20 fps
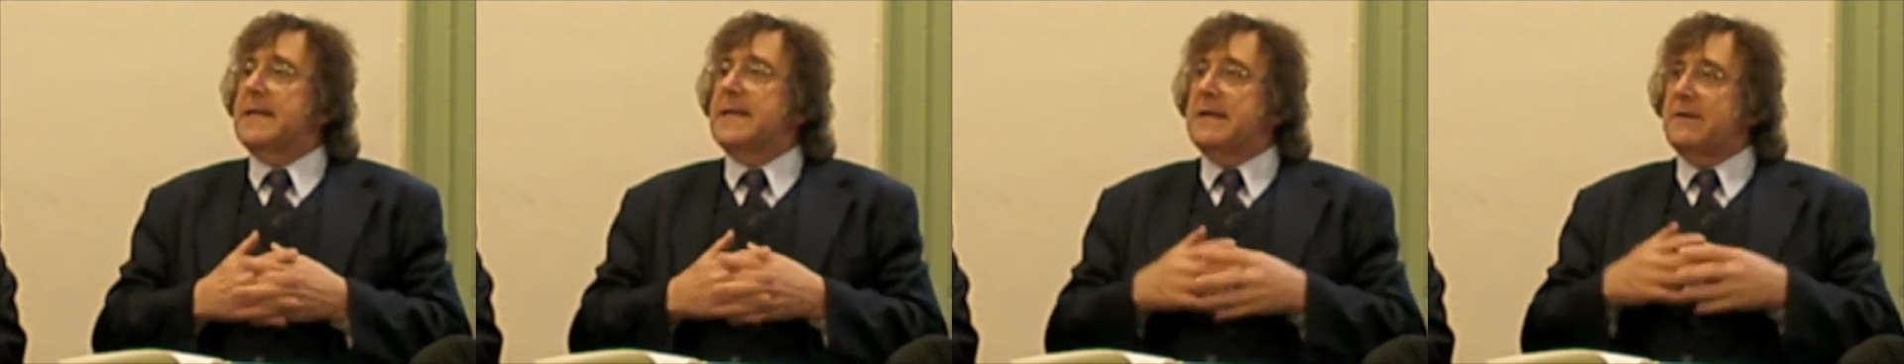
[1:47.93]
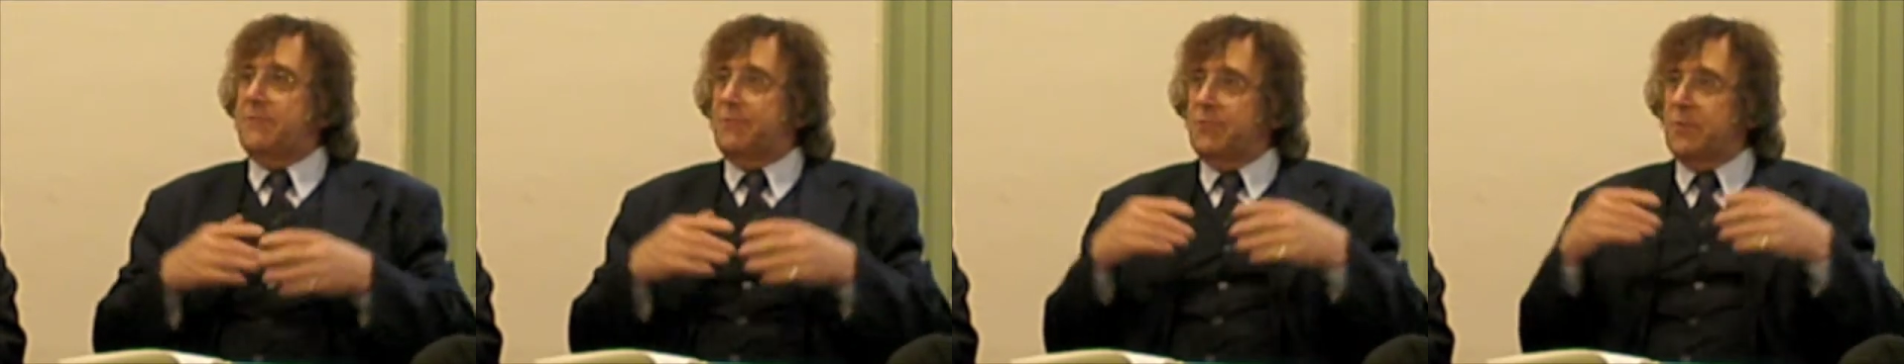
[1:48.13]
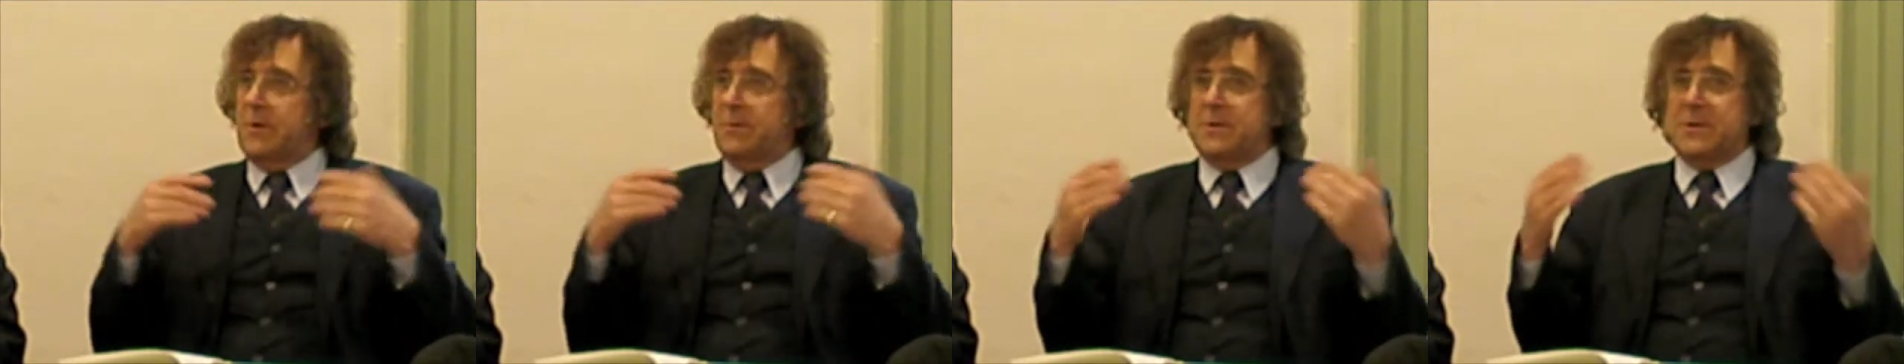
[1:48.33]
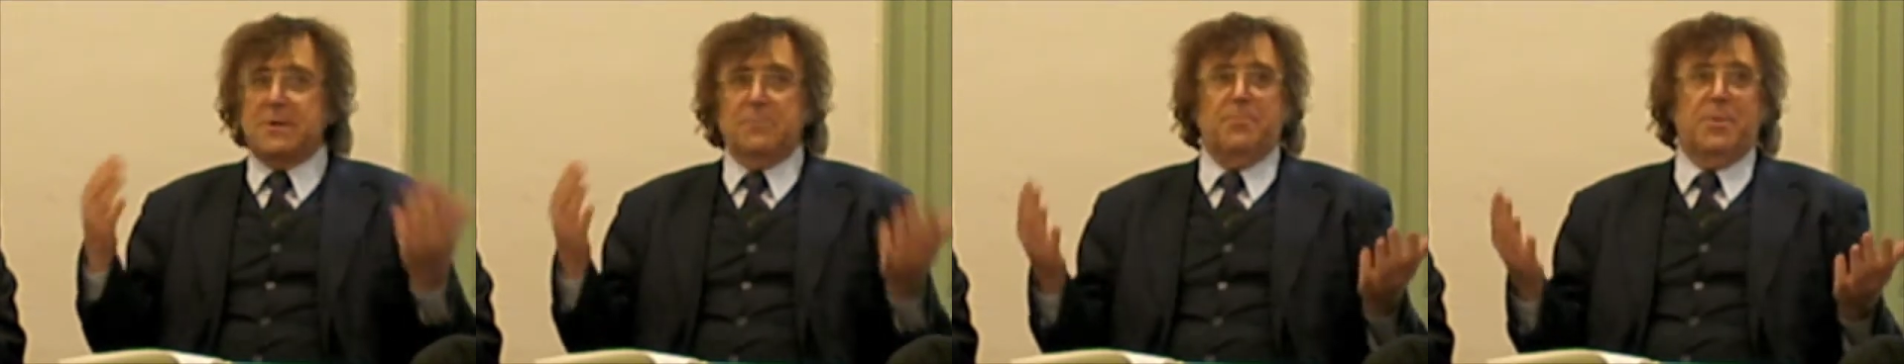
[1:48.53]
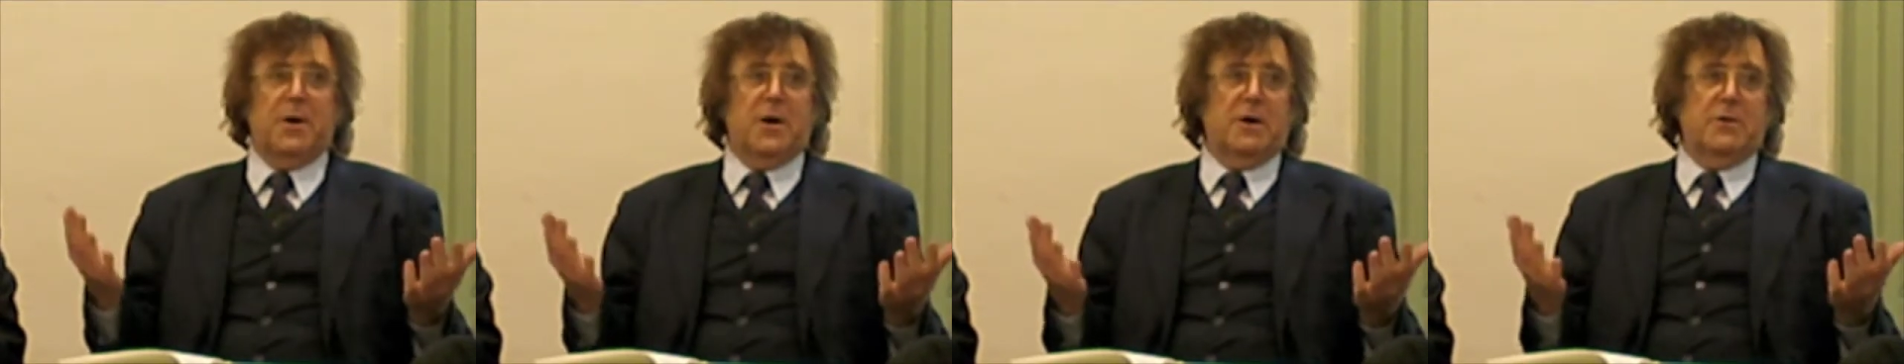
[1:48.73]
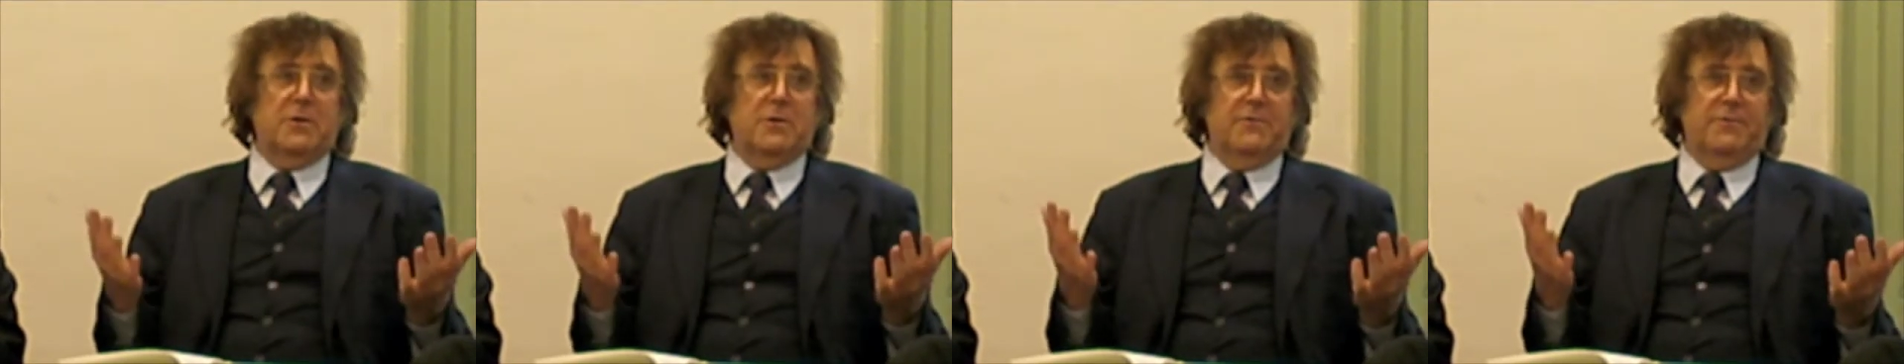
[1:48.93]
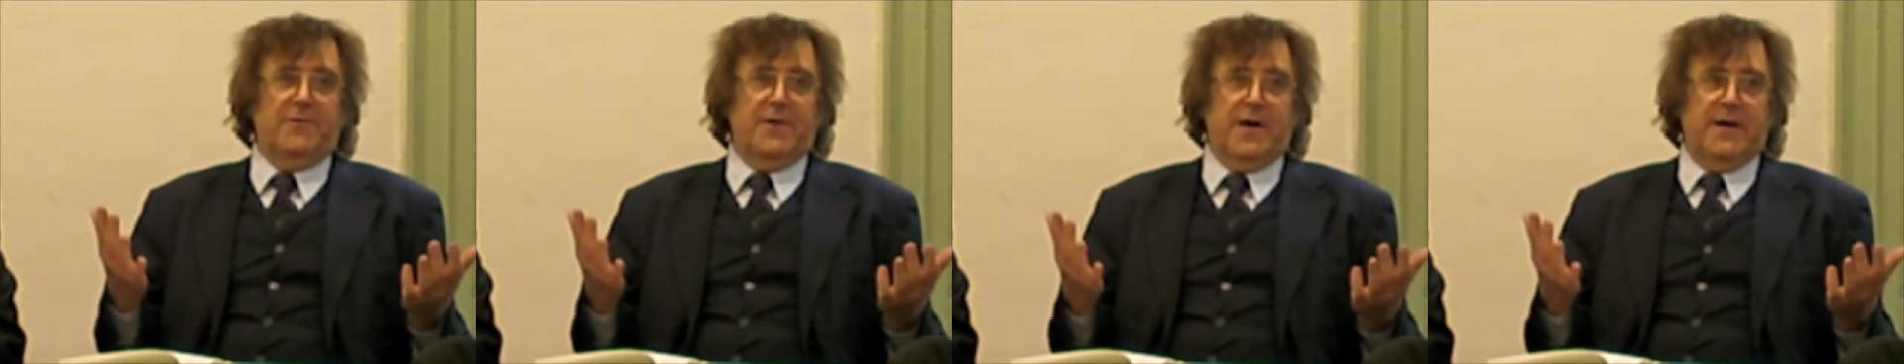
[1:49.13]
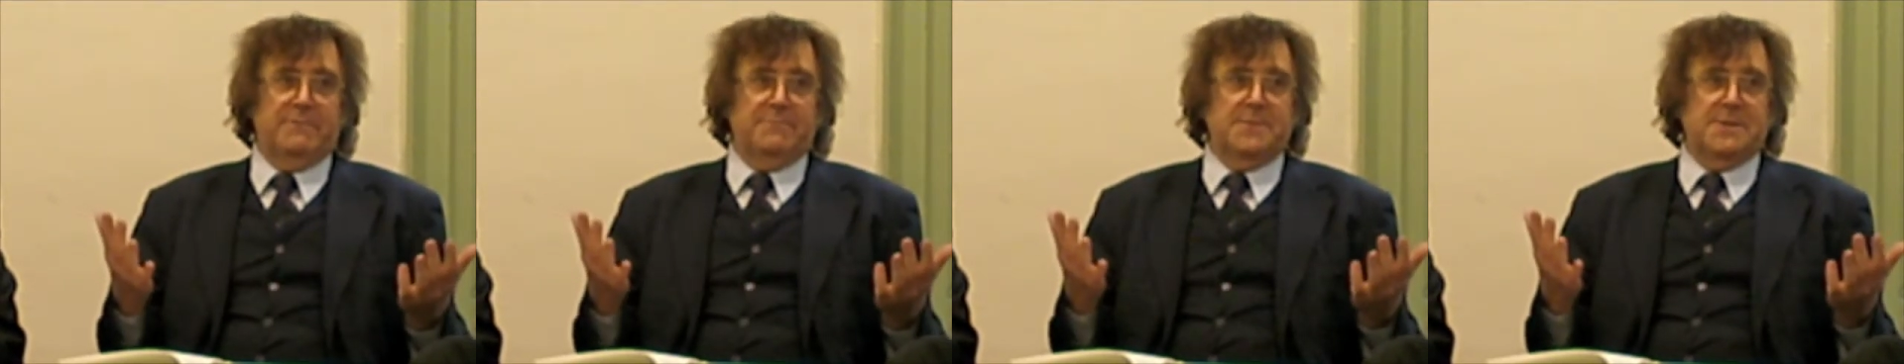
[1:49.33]
if we were to borrow
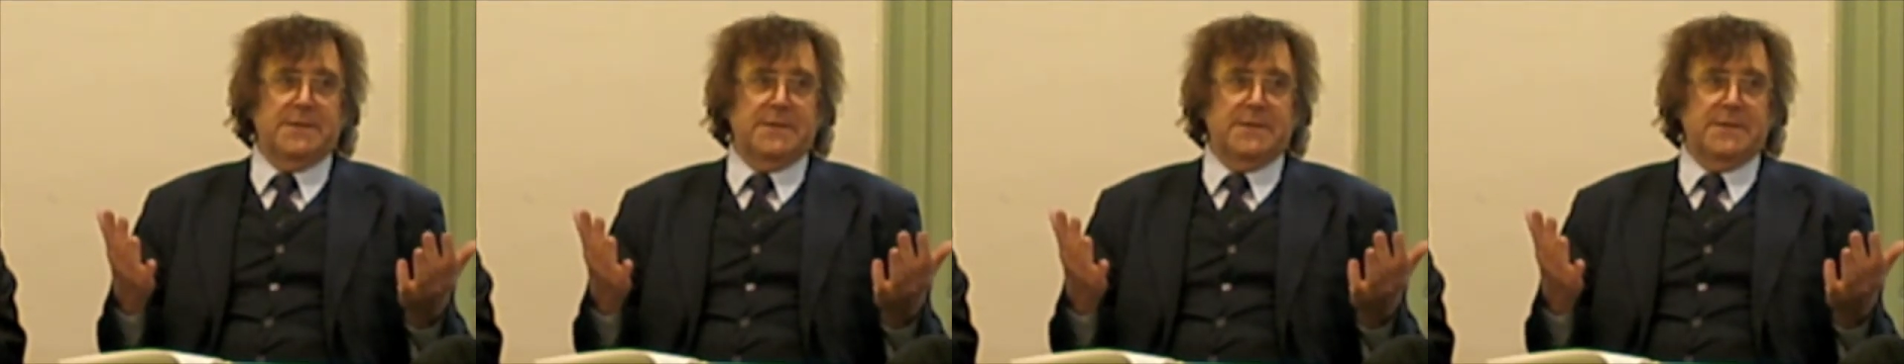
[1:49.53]
$5